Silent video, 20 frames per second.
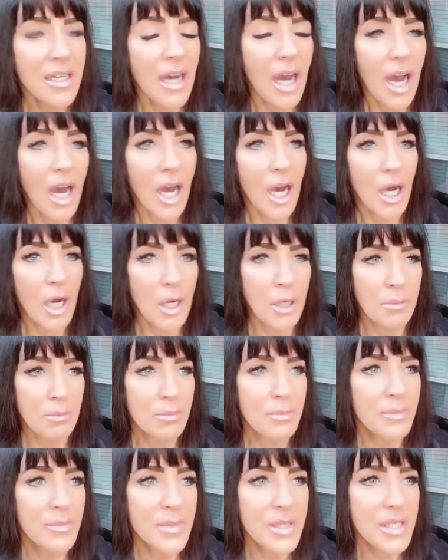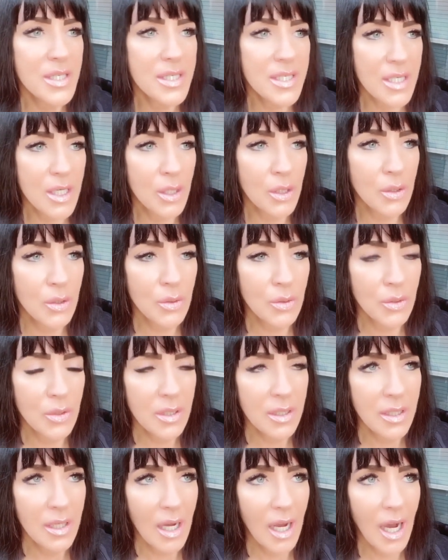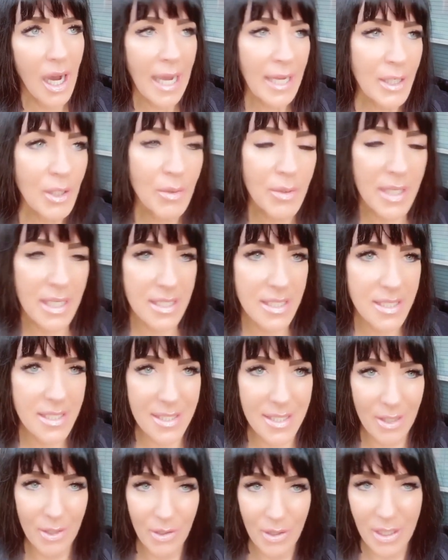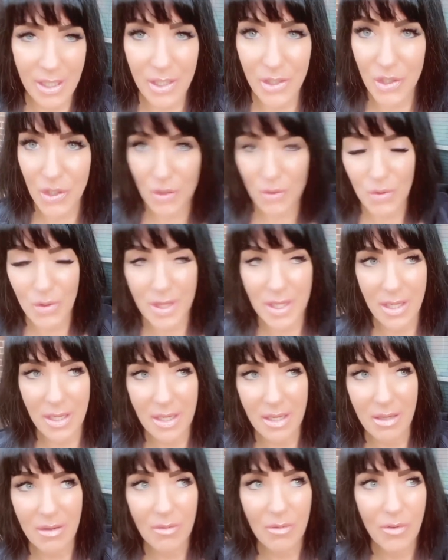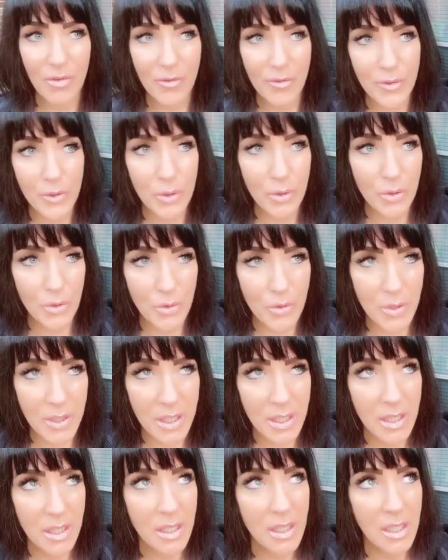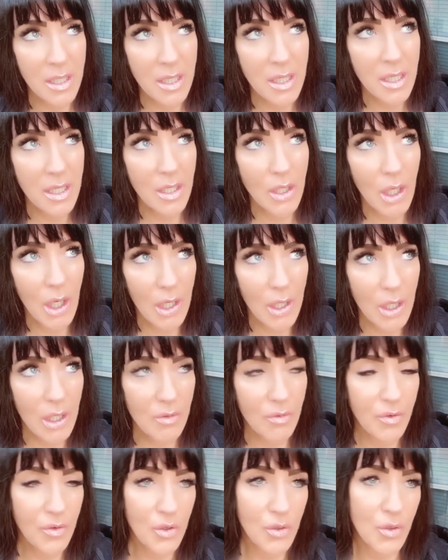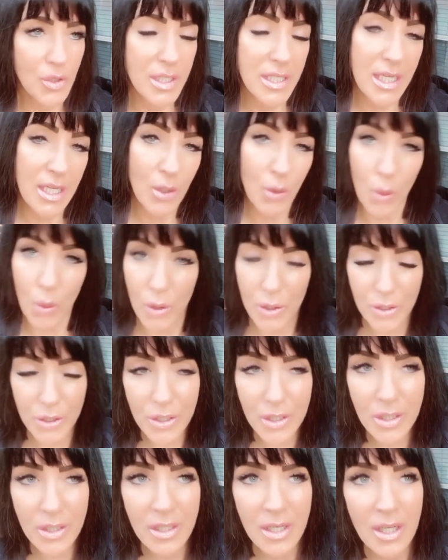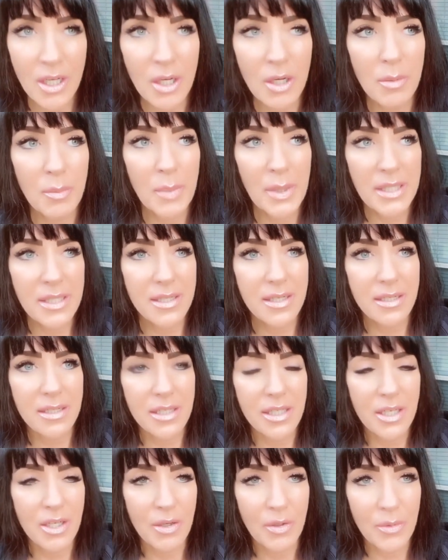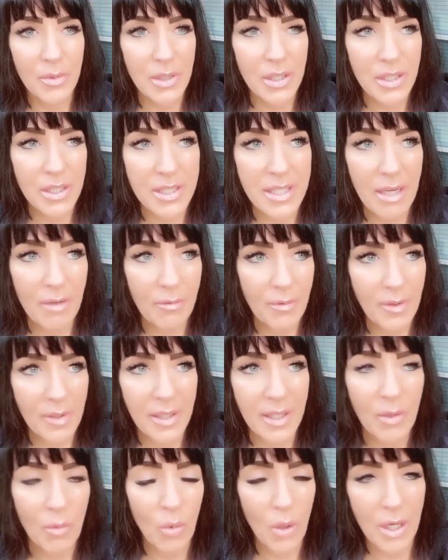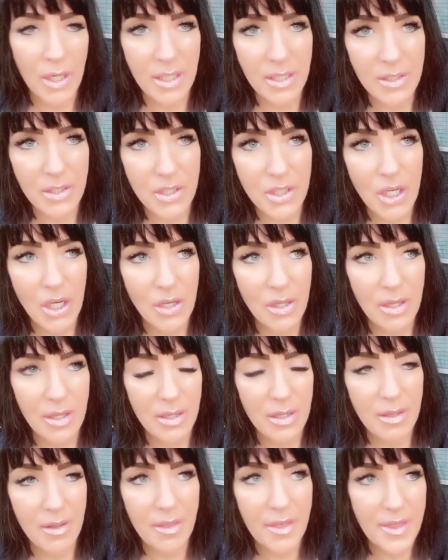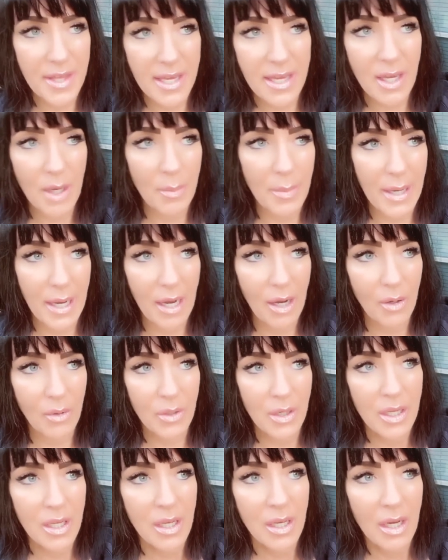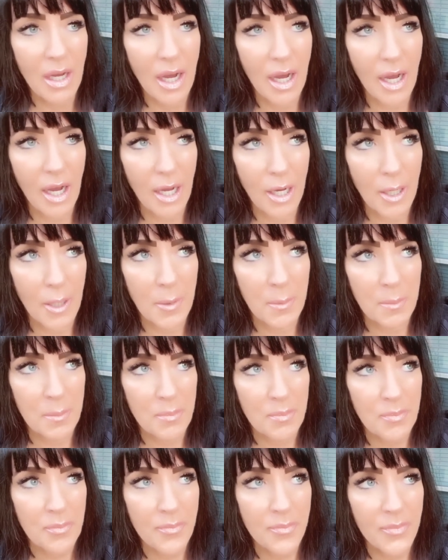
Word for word: um, so i don't necessarily do the food foods in order, but you know, you definitely want to think about um,